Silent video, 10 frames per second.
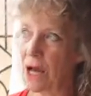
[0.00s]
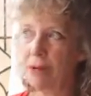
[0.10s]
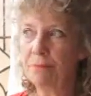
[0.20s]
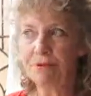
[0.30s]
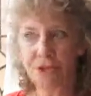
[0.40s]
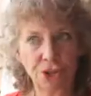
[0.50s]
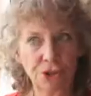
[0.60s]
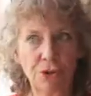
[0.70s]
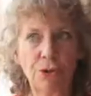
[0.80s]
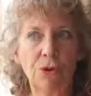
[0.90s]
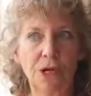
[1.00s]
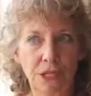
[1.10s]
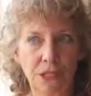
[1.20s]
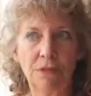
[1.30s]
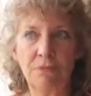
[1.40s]
I'm pretty sure
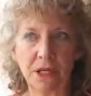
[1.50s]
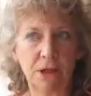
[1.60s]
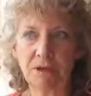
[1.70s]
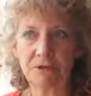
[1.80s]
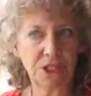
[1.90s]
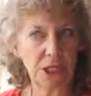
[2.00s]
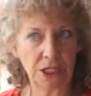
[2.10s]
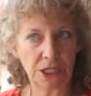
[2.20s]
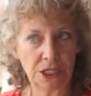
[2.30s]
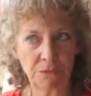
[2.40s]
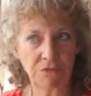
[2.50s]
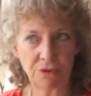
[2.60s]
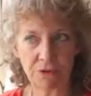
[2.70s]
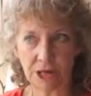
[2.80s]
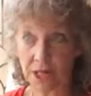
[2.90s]
it had been going for 10 years
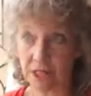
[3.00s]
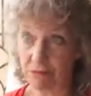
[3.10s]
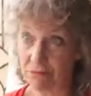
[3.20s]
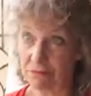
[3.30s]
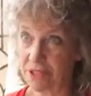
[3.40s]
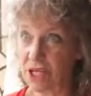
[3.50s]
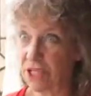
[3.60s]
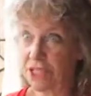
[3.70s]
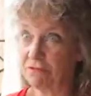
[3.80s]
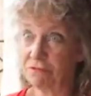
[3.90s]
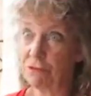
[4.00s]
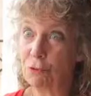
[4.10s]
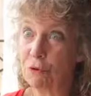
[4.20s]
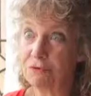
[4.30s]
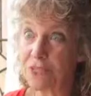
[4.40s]
before that, in slightly different
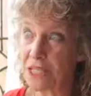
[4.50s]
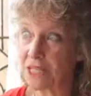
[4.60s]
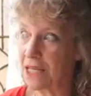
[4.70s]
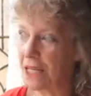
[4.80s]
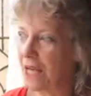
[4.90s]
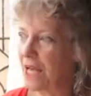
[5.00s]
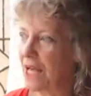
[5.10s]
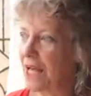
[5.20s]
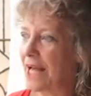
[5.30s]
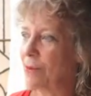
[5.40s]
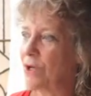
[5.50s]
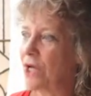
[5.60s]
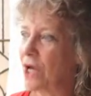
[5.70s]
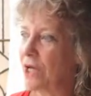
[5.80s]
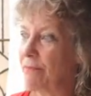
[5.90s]
form, obviously. And
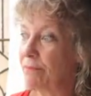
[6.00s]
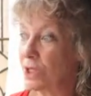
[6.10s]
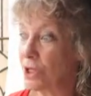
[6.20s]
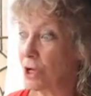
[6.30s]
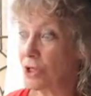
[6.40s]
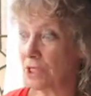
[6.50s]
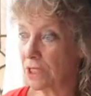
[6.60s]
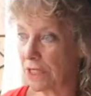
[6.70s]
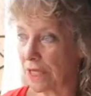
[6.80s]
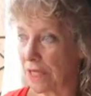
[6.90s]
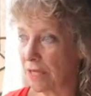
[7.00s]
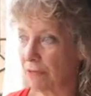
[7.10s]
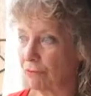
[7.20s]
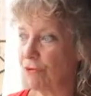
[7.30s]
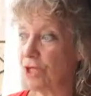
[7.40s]
when I started there,
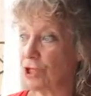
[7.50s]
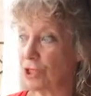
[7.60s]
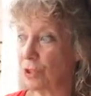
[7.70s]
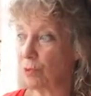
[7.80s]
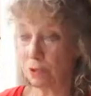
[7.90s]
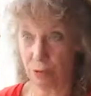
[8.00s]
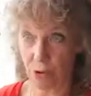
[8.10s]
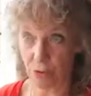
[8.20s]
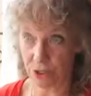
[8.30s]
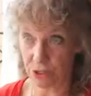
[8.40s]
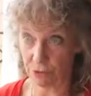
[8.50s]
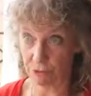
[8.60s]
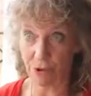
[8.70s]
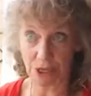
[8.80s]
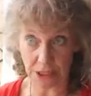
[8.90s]
Richard Wilmot was
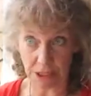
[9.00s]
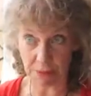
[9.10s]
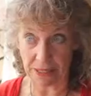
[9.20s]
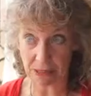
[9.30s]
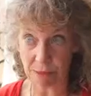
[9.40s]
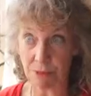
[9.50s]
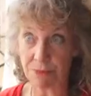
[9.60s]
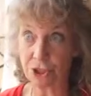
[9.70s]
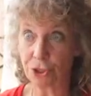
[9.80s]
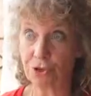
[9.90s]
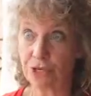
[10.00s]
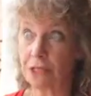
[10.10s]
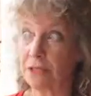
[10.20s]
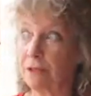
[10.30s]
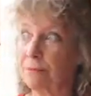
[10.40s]
writing the pantomimes and
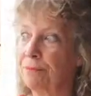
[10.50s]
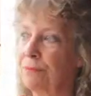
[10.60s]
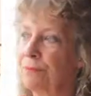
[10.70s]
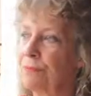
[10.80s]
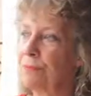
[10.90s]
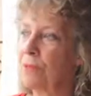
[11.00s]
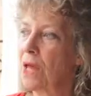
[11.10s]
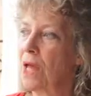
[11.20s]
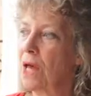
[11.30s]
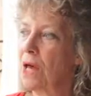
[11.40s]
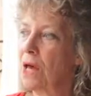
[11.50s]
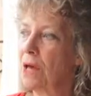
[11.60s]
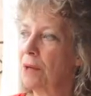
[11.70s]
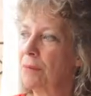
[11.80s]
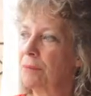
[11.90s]
directing them.
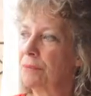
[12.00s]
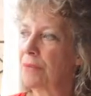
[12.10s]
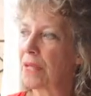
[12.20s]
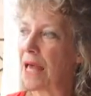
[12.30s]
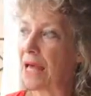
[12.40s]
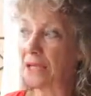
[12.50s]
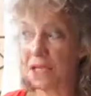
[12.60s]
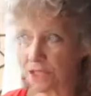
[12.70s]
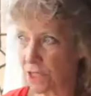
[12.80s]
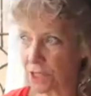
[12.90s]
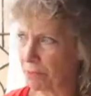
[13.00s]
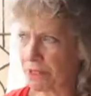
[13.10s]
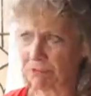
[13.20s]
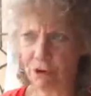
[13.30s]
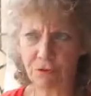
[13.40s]
And he'd certainly
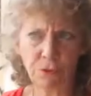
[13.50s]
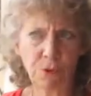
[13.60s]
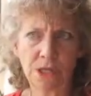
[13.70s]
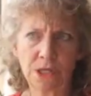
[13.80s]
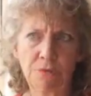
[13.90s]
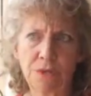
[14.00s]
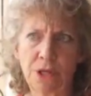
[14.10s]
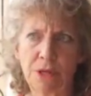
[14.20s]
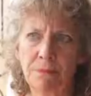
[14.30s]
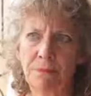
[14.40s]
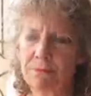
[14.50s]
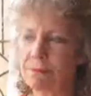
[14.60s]
been involved for quite some time.